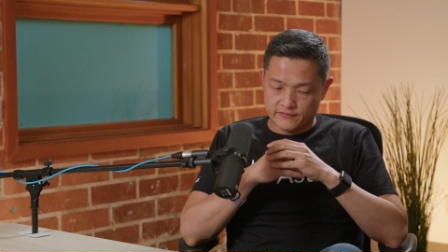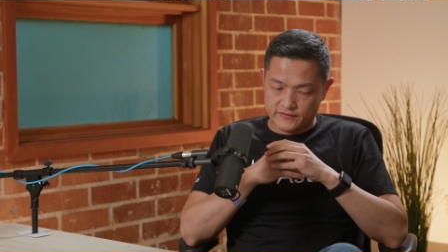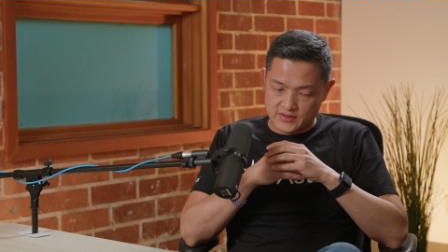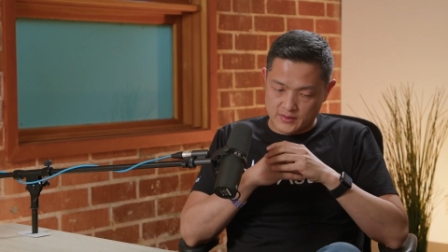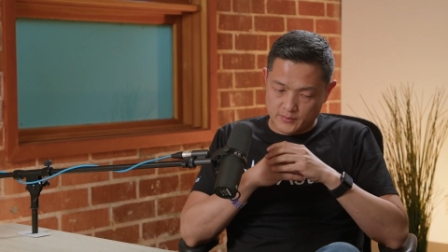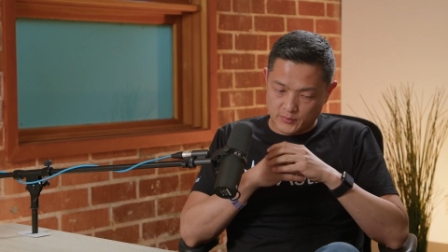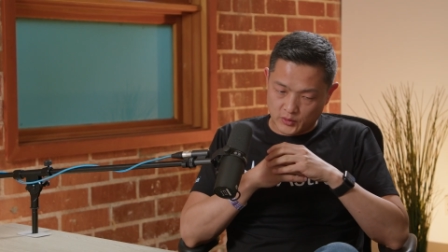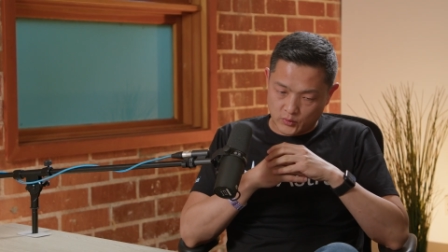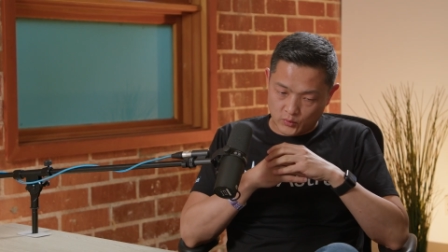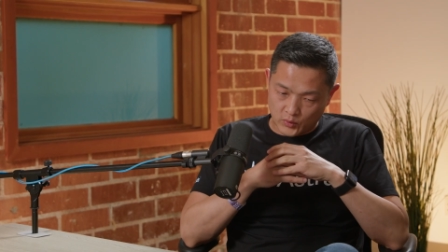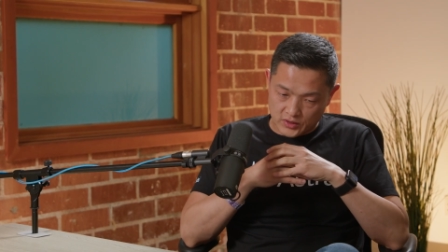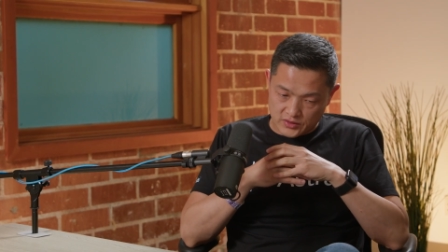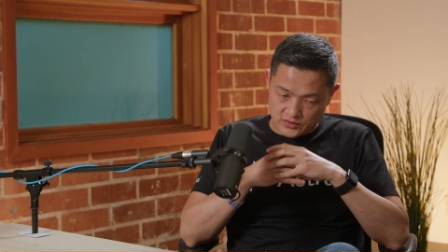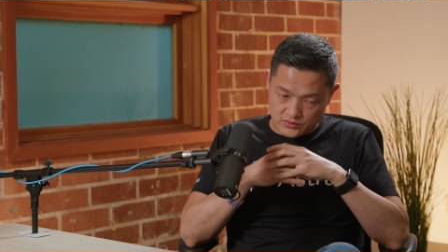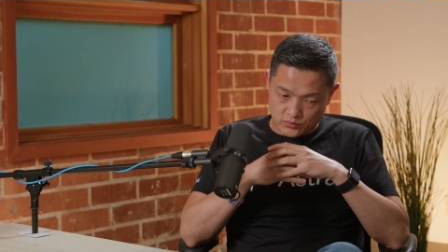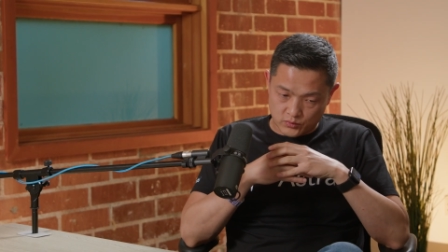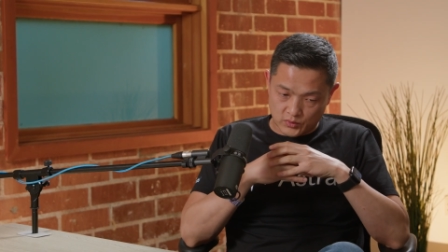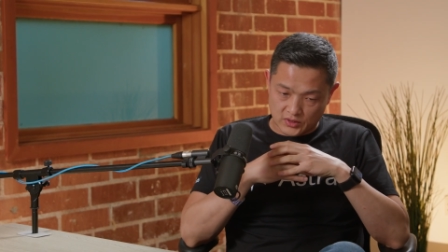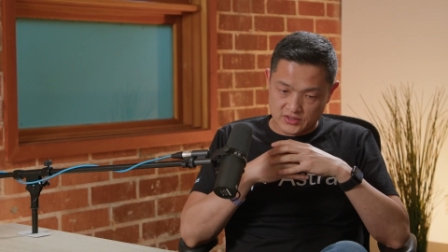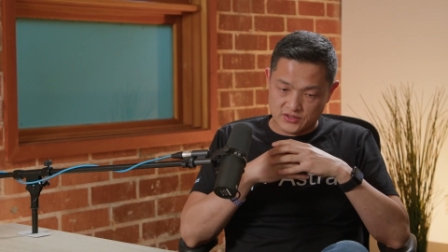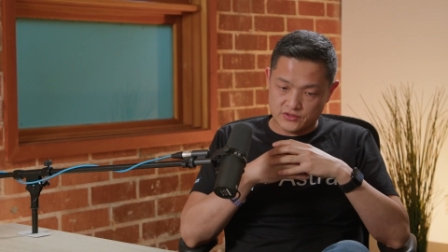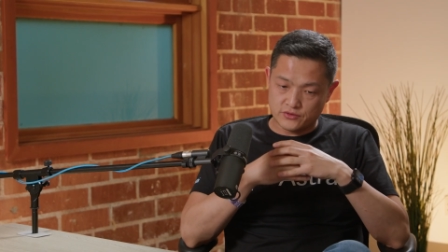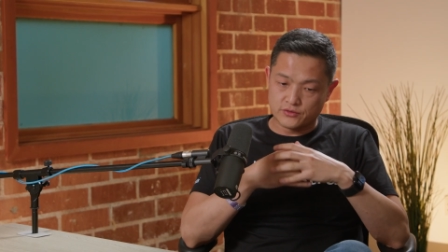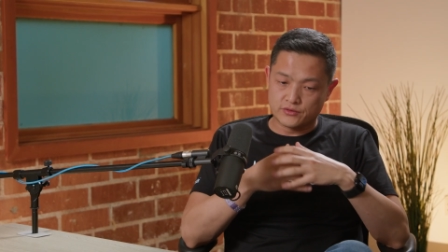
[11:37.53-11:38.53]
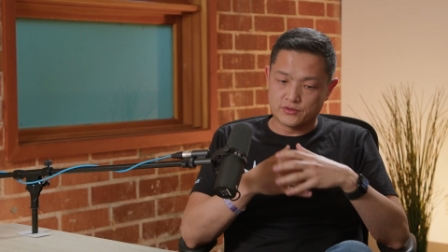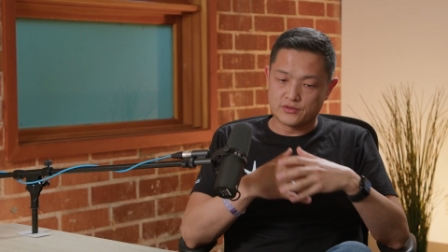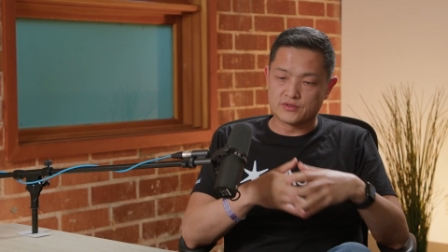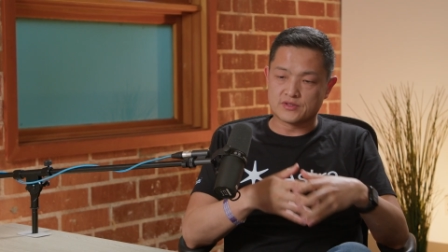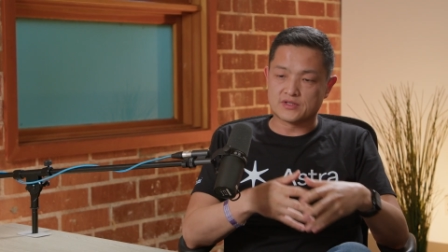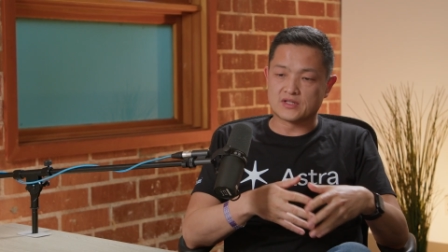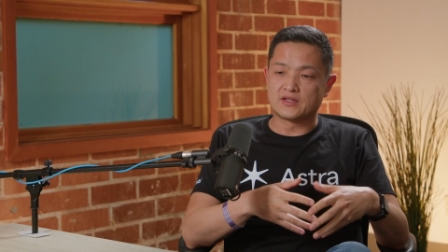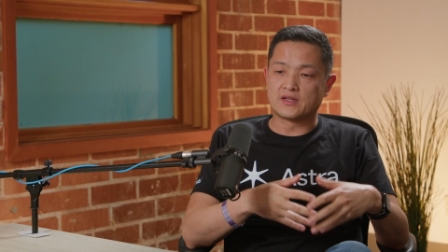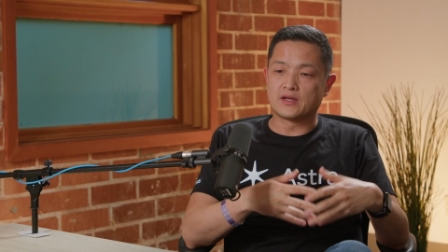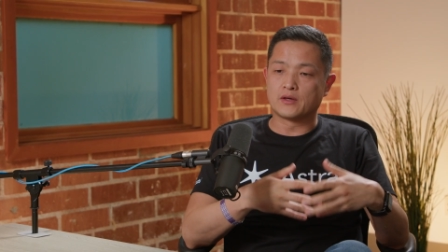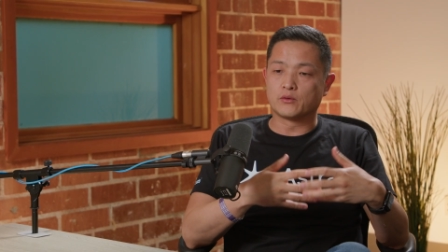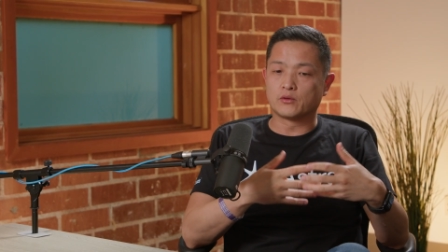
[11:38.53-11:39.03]
someone wants, wants to
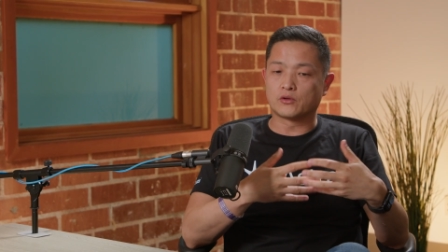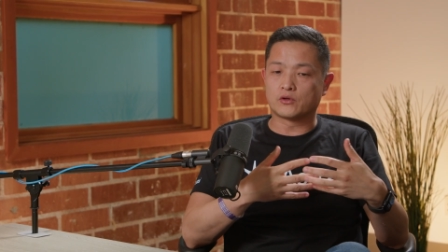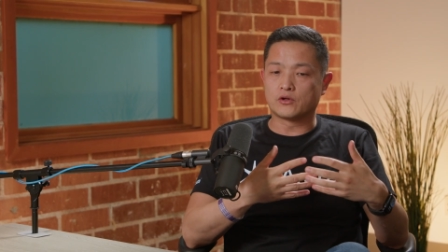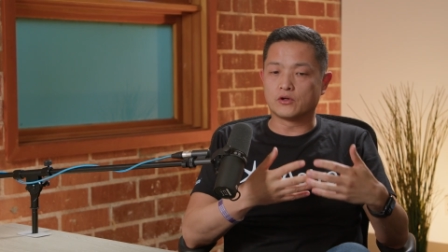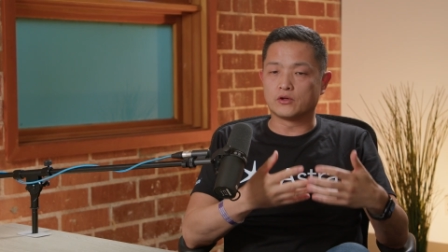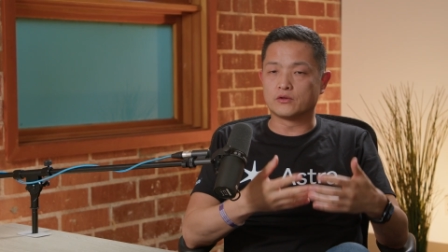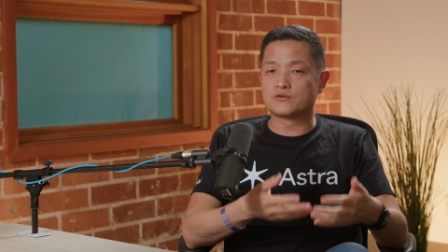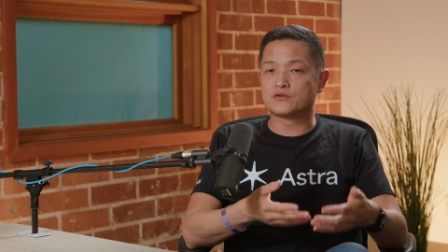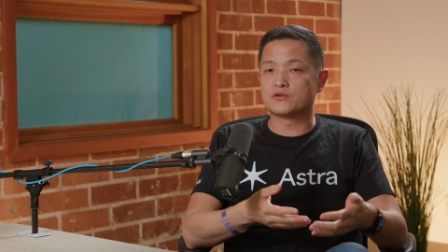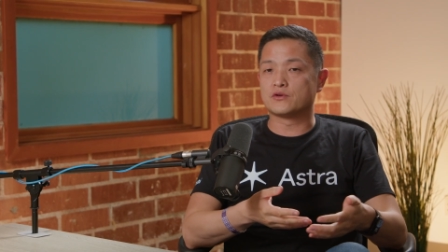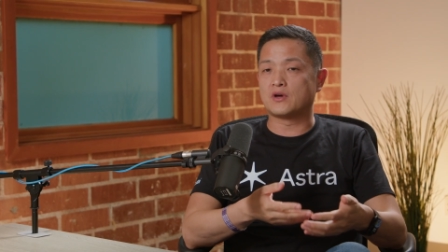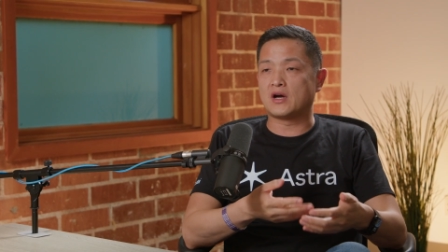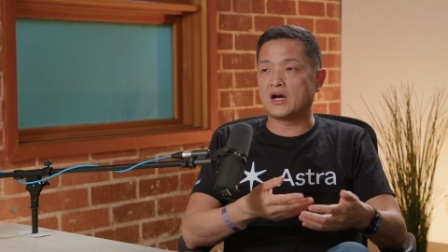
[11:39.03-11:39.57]
use it, they will go to